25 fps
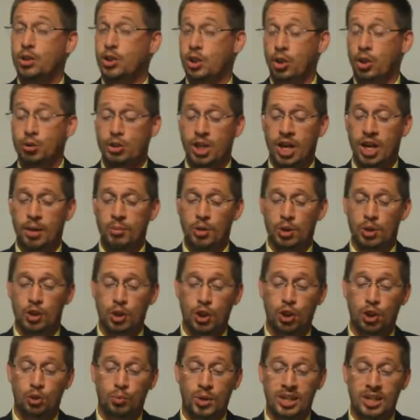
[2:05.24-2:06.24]
Showtimers
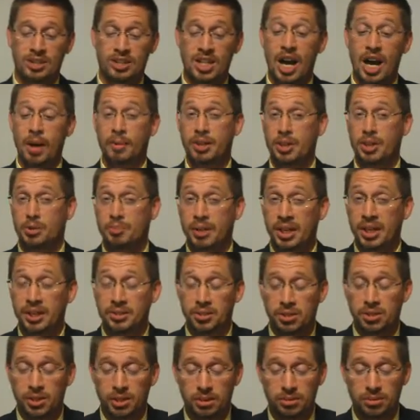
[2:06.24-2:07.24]
showed what dominance
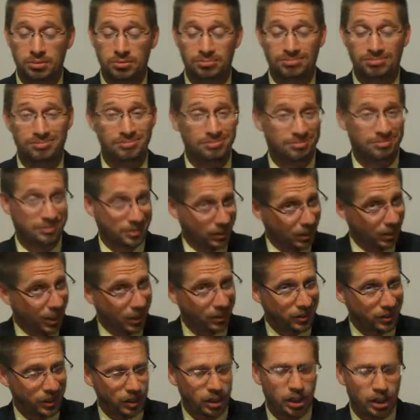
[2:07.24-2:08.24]
means,
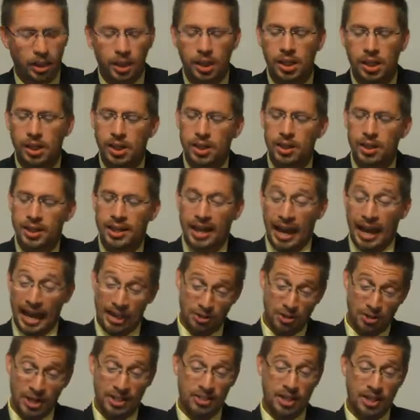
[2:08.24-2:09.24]
kinda,
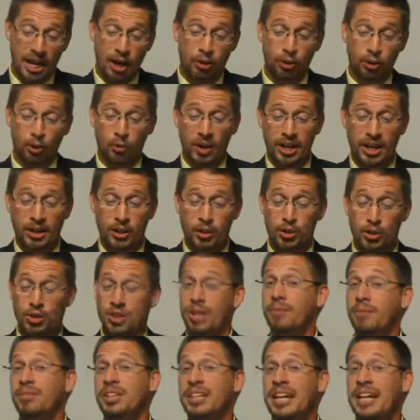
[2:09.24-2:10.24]
as they downed the Raiders
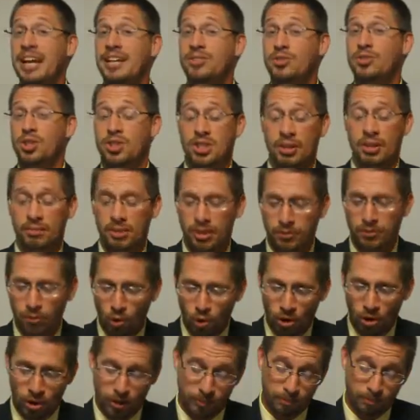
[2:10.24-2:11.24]

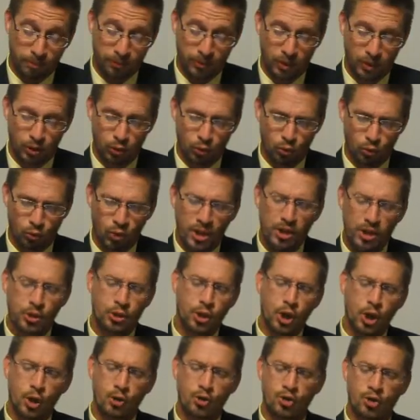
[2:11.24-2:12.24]
78-74.
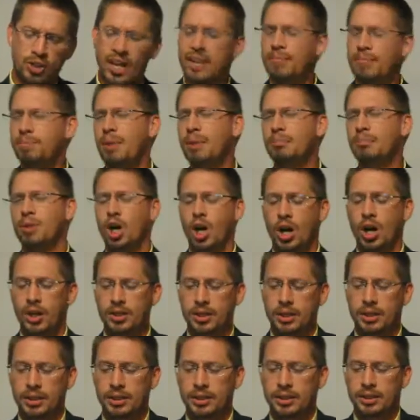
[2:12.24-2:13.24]
Raiders coach Dave
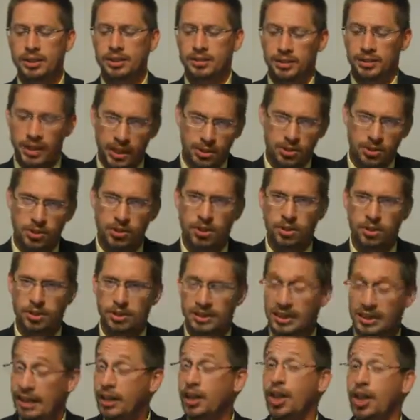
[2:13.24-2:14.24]
Bumgard, yes,
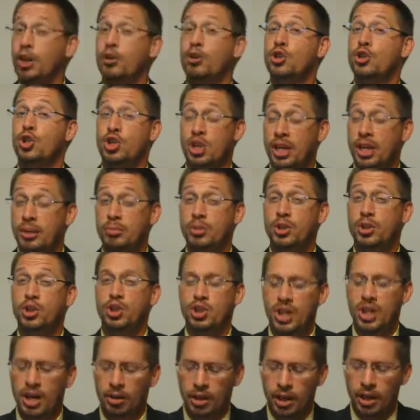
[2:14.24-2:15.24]
yet another shameless
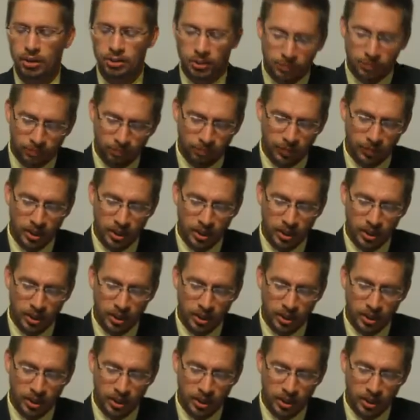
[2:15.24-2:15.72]
shout-out,